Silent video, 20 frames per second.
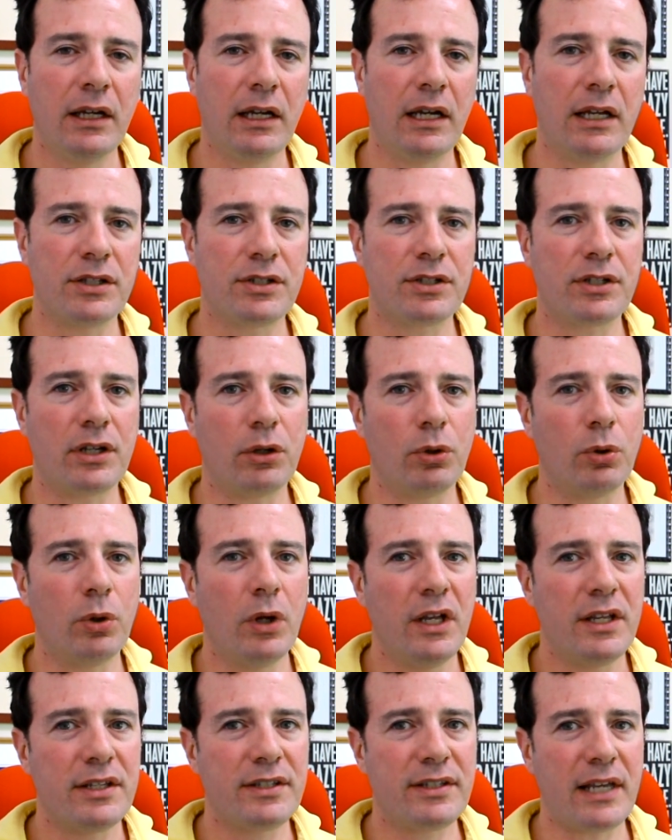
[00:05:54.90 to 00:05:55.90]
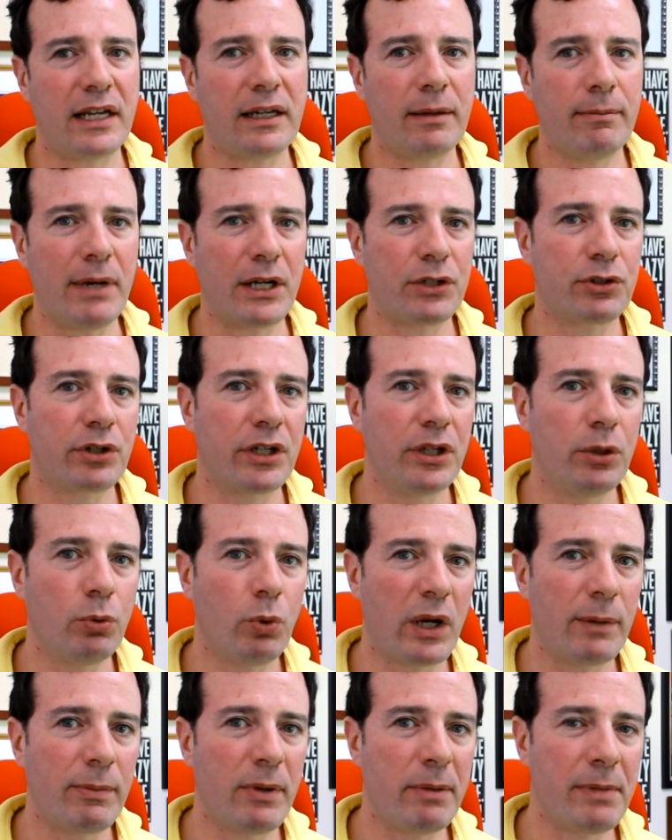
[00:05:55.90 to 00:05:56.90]
And so second metric you
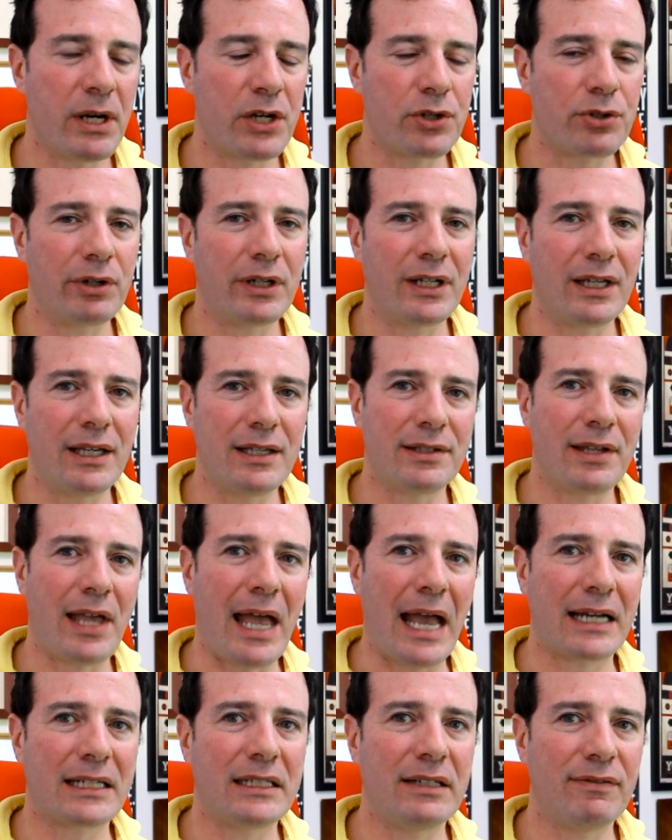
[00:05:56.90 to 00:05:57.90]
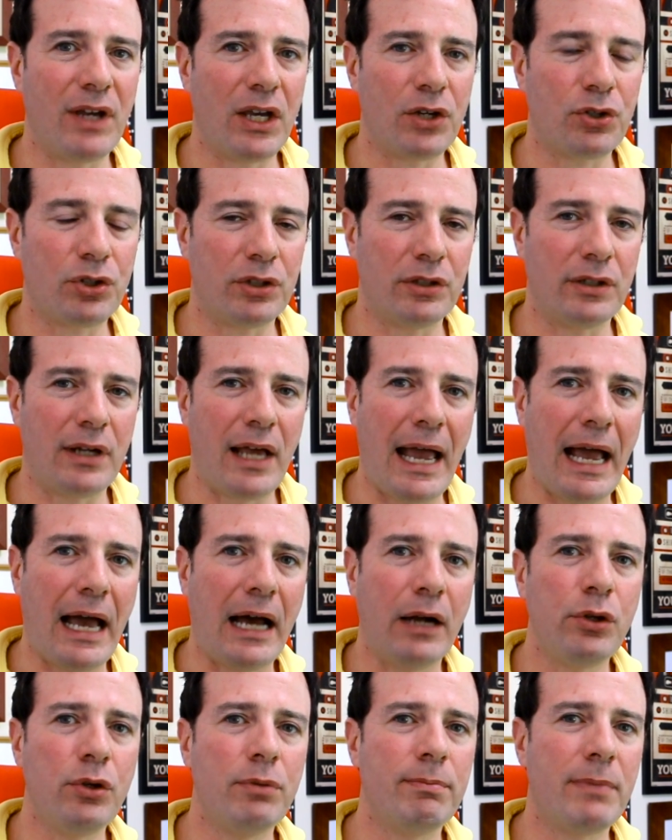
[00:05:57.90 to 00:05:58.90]
want to be measuring is activation.
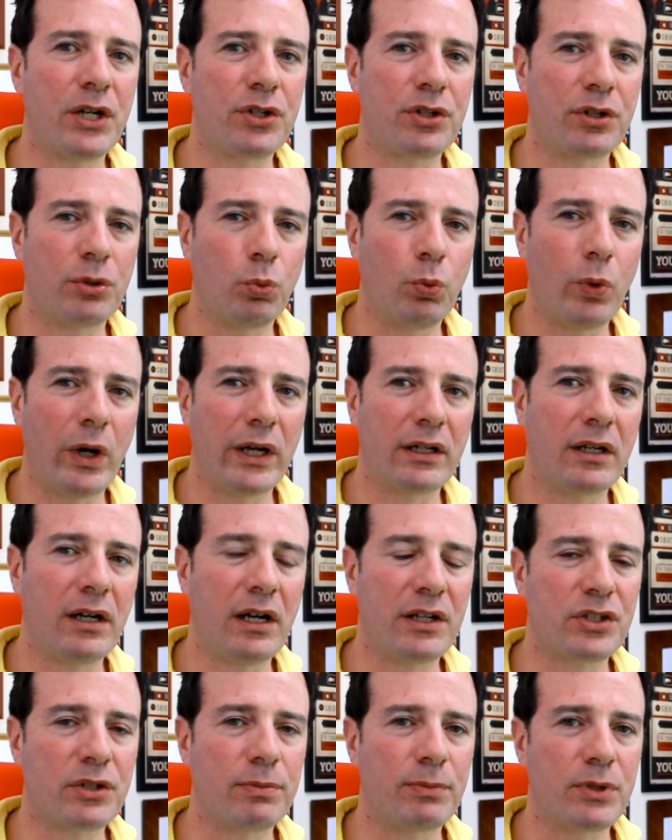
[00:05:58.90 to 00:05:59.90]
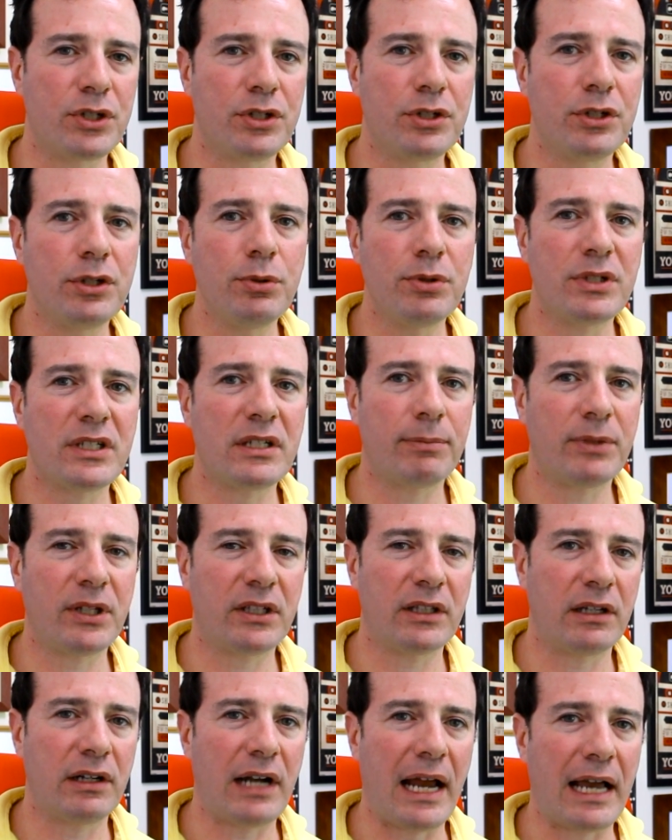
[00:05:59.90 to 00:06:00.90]
How do you measure when customers do
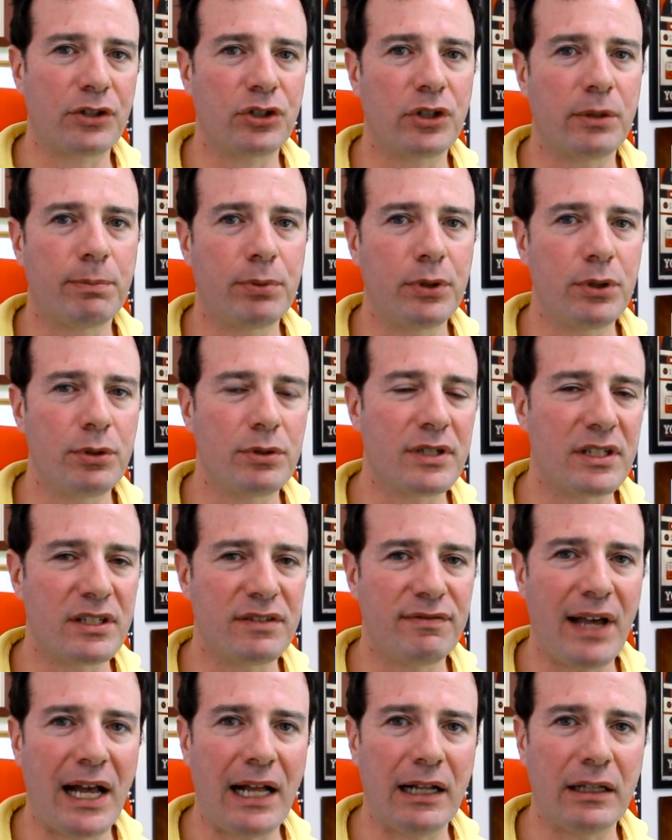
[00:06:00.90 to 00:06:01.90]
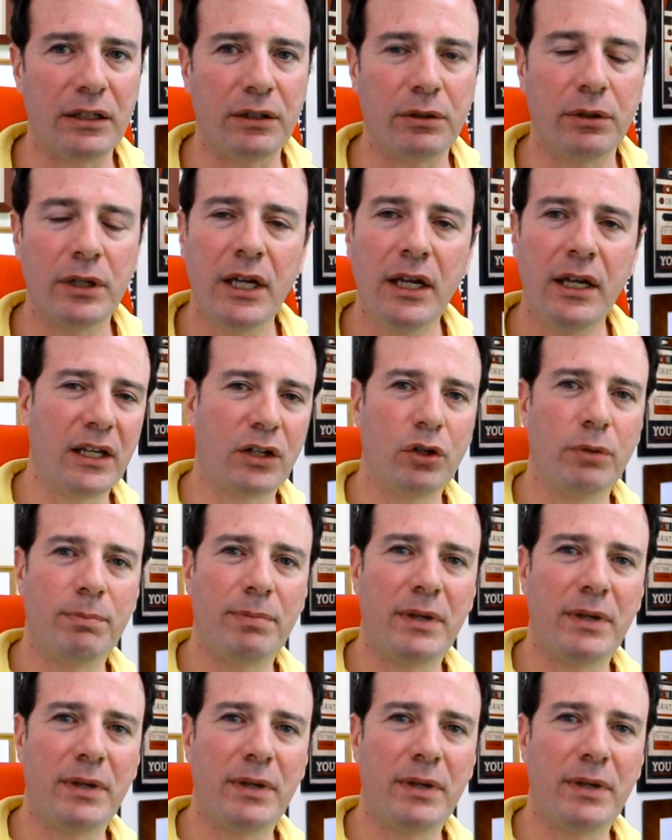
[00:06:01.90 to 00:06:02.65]
something that actually produces value? It could